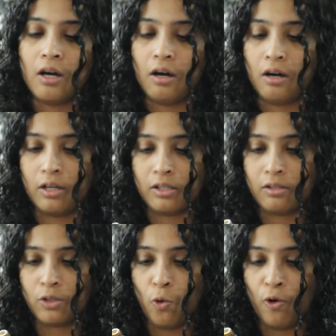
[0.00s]

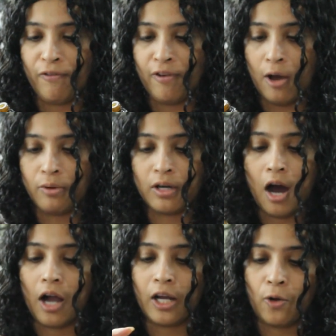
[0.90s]
soulflower
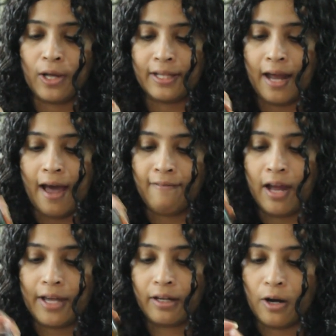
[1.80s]
argan oil that I have
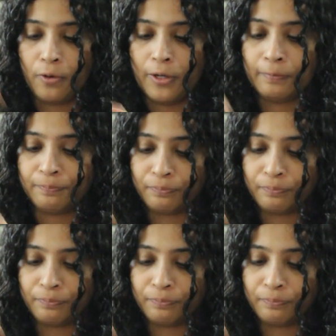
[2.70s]
lying around.